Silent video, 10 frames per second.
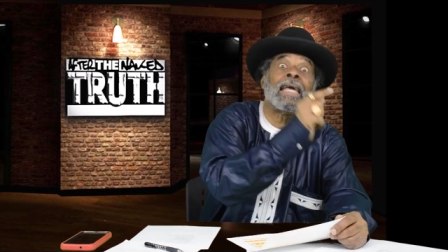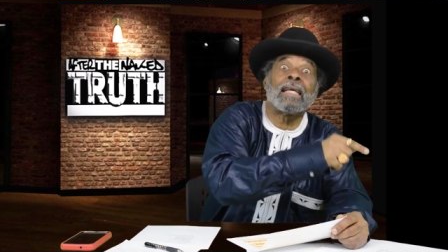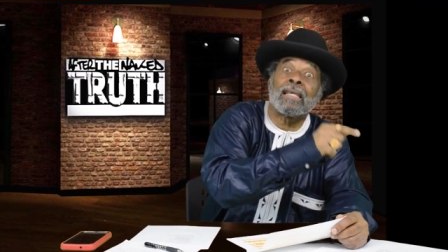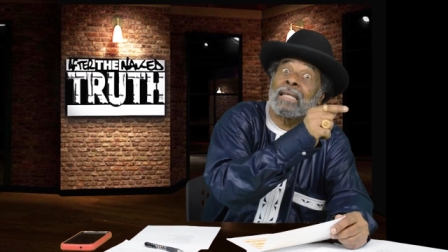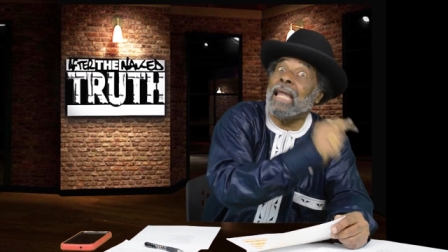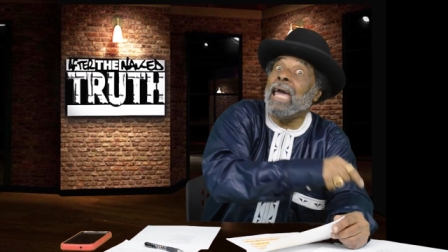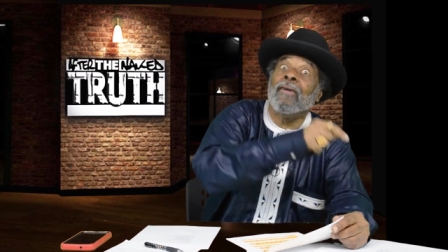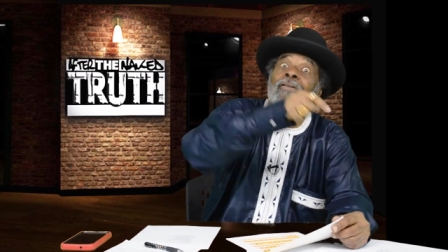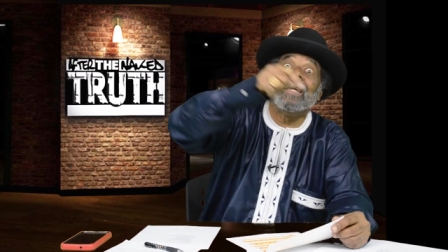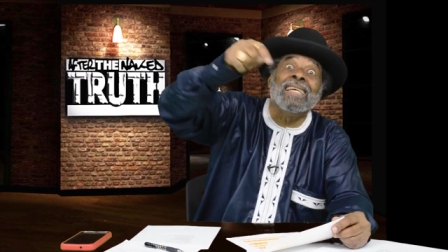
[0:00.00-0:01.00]

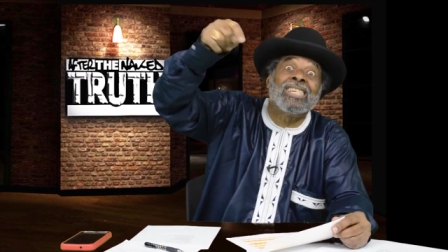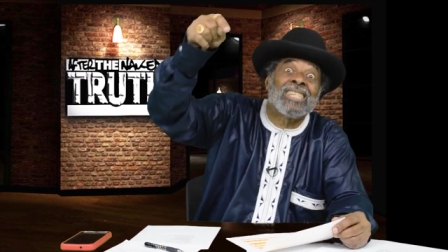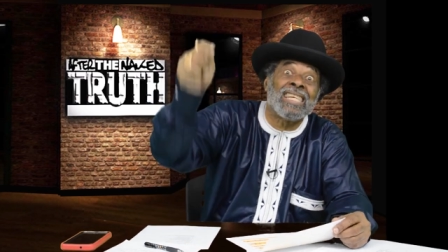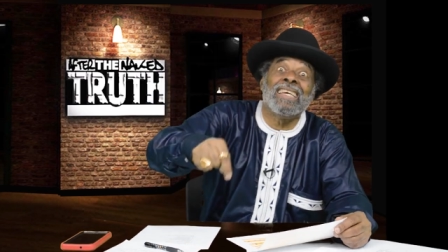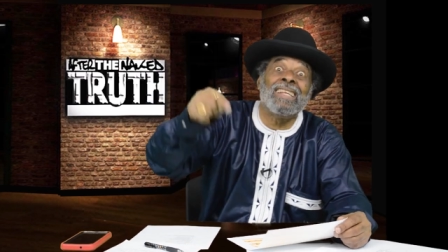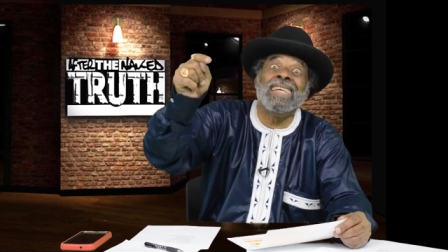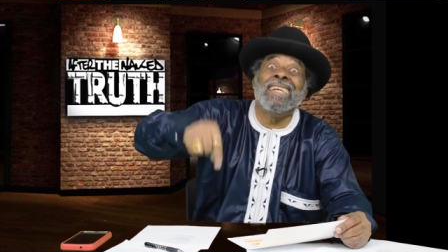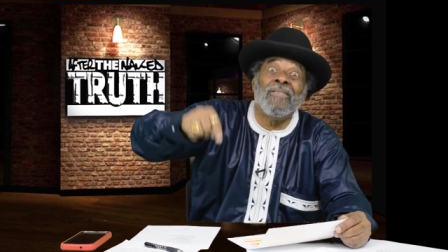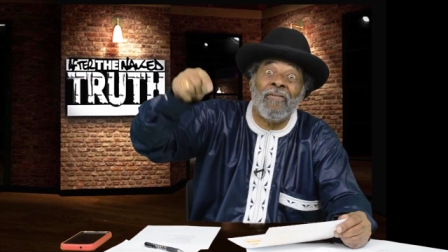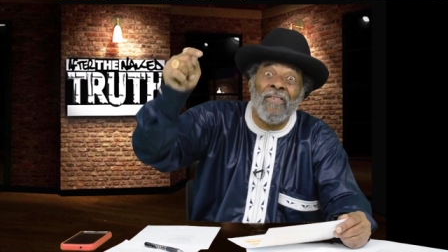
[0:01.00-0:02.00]
slavery is still
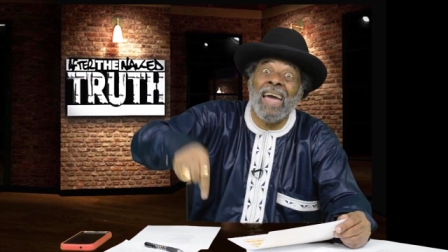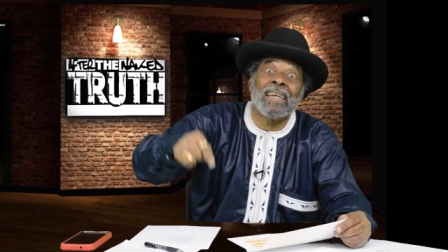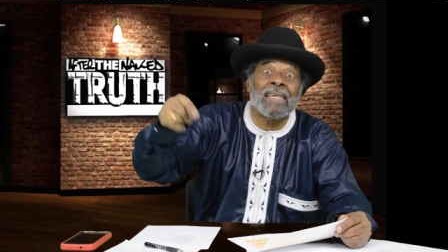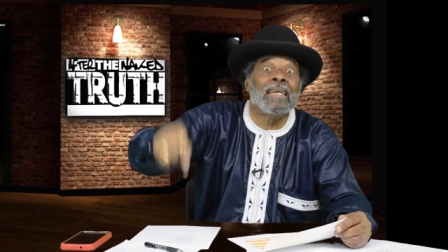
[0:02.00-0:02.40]
in effect